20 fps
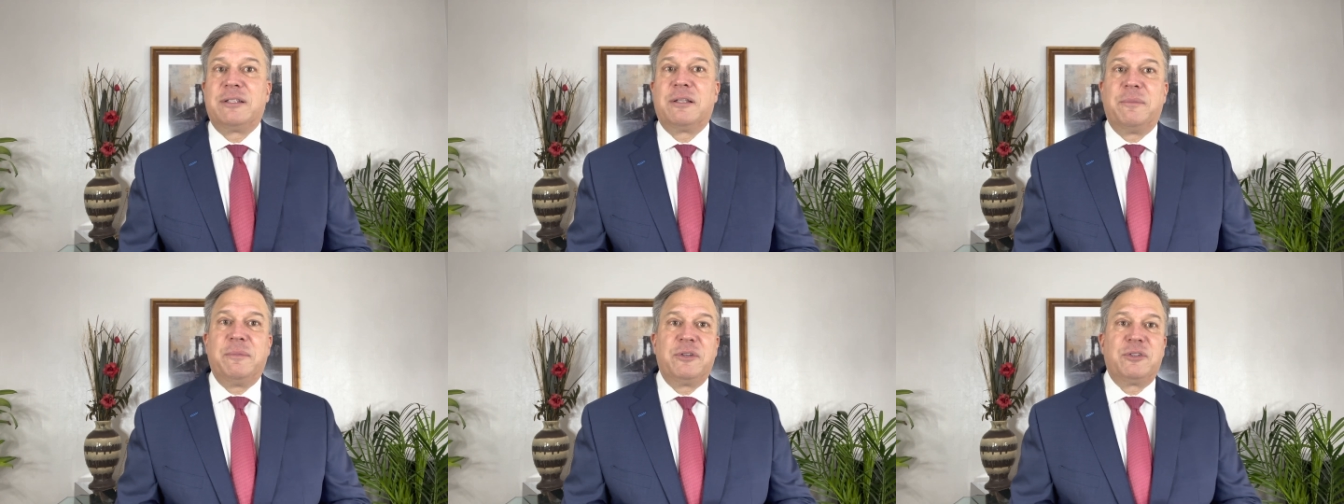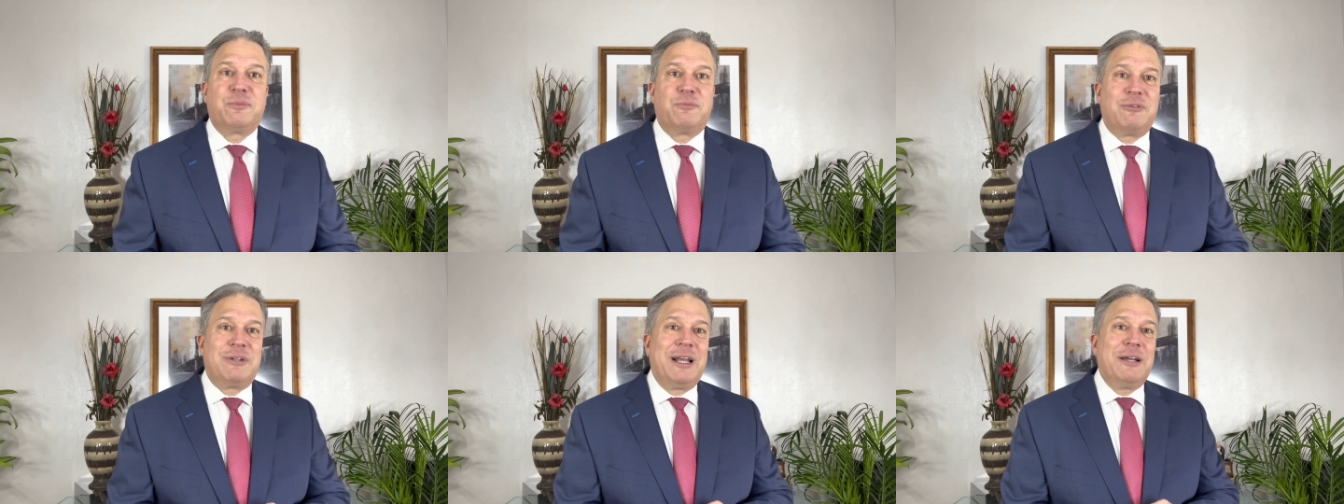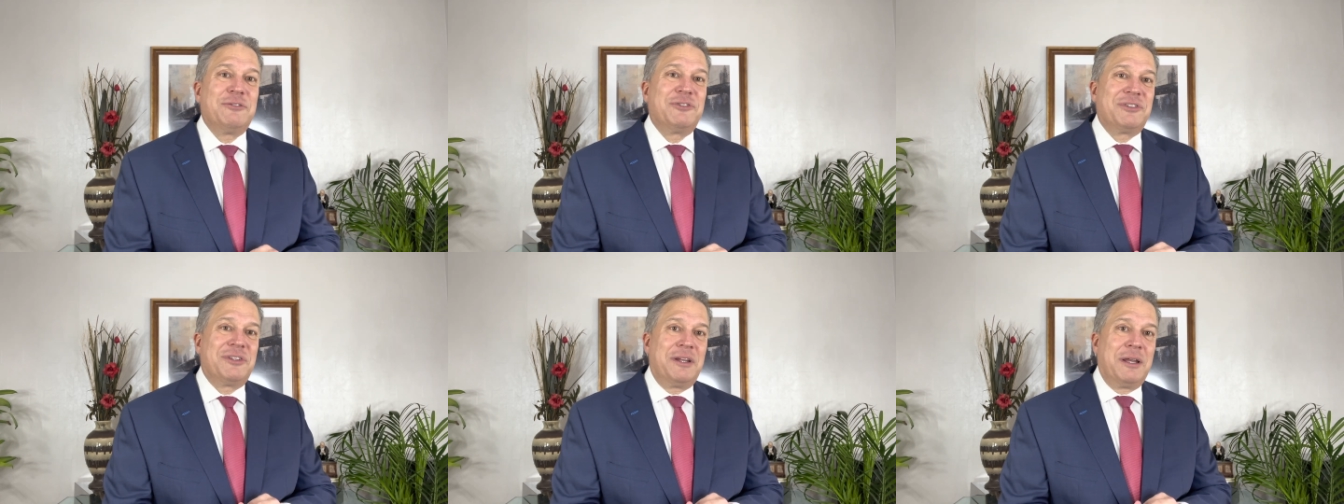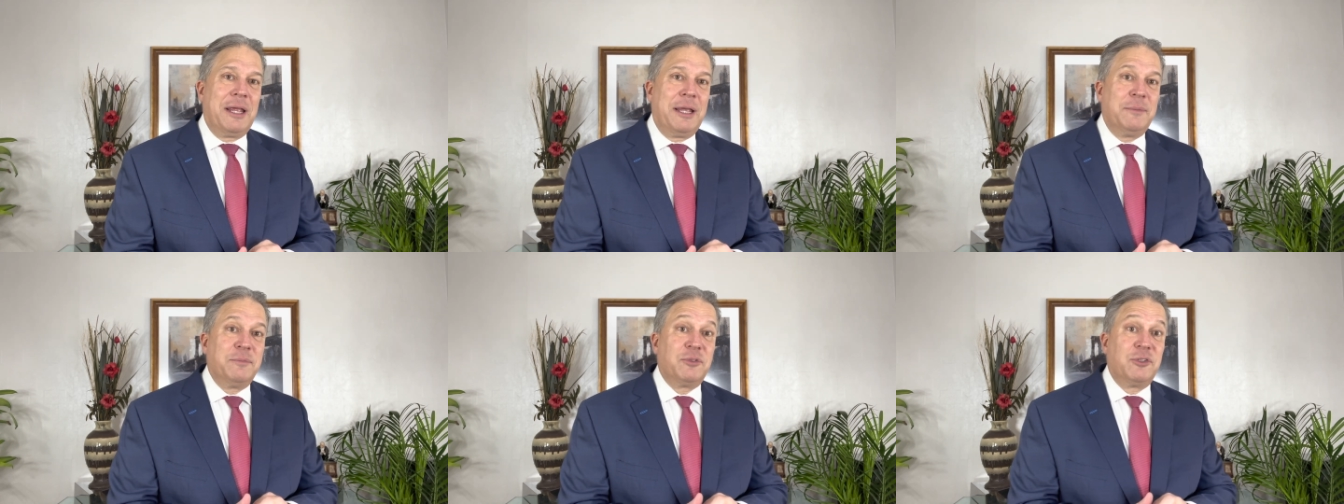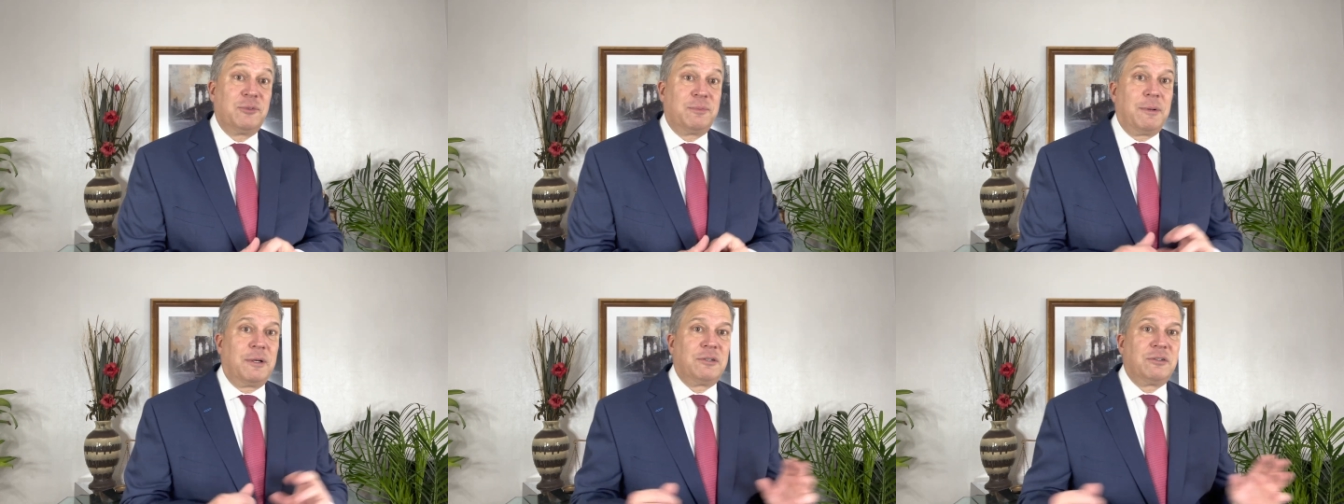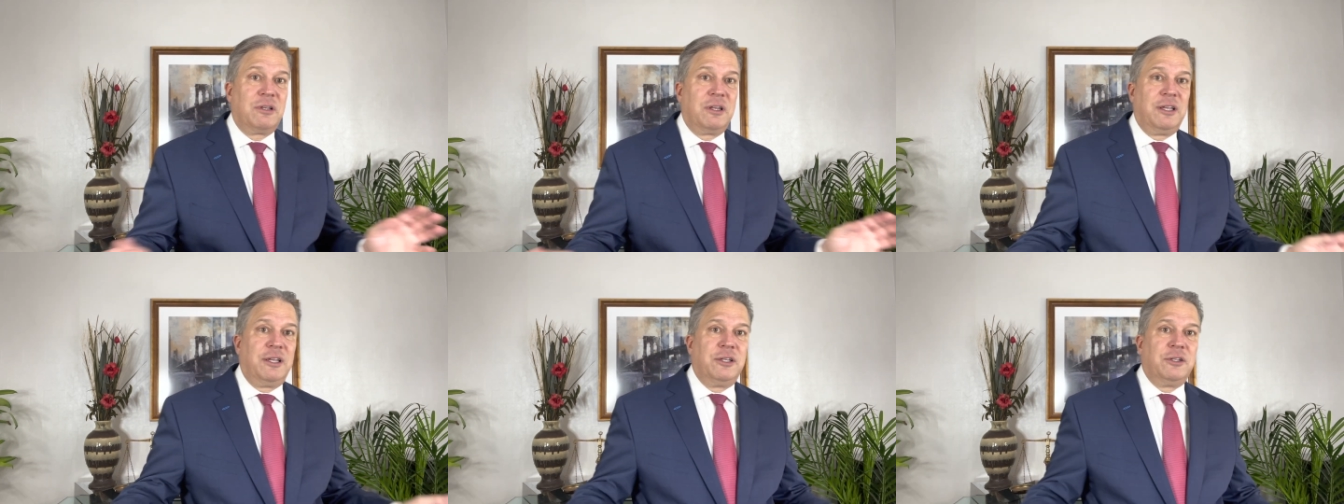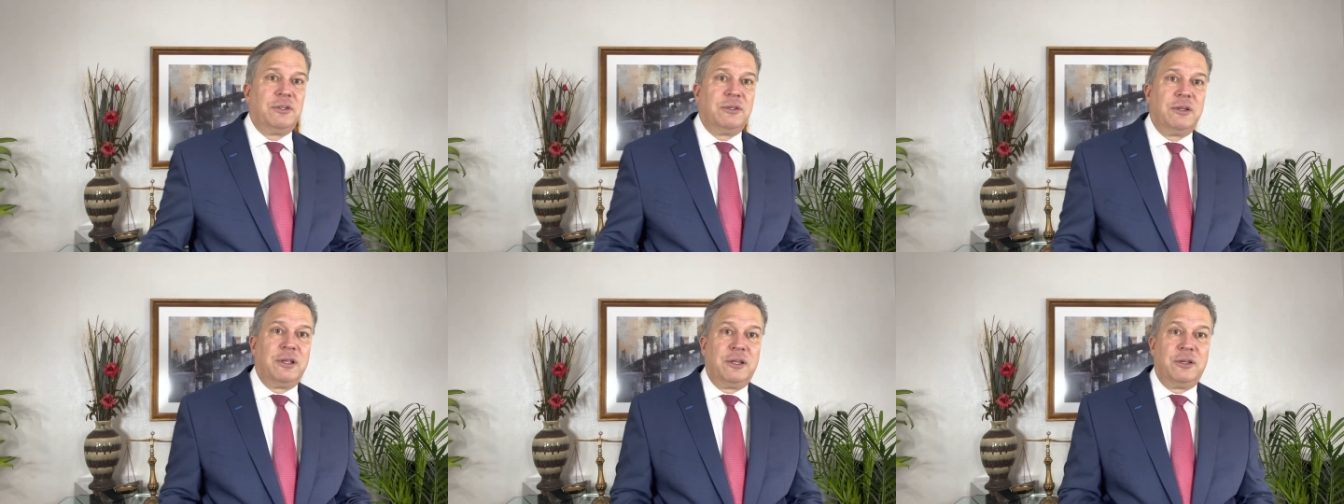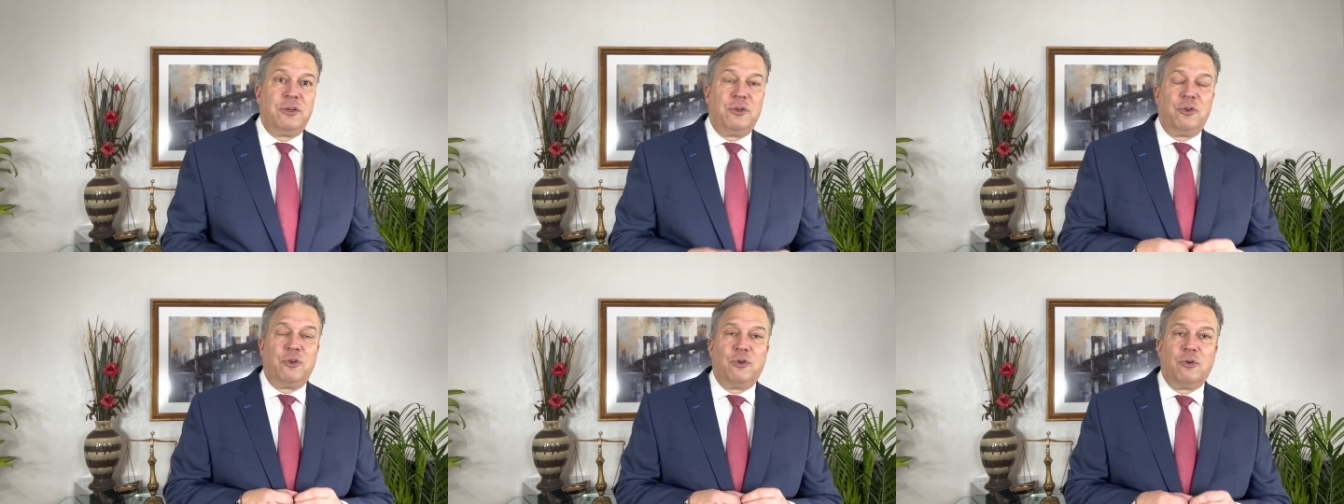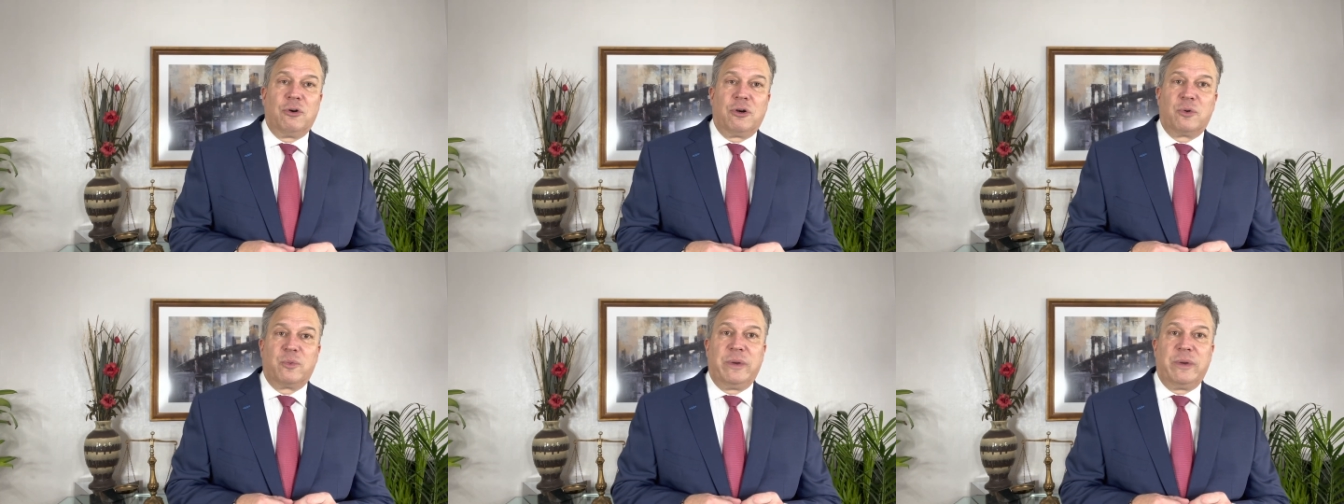to mispronounce the names, especially in New York,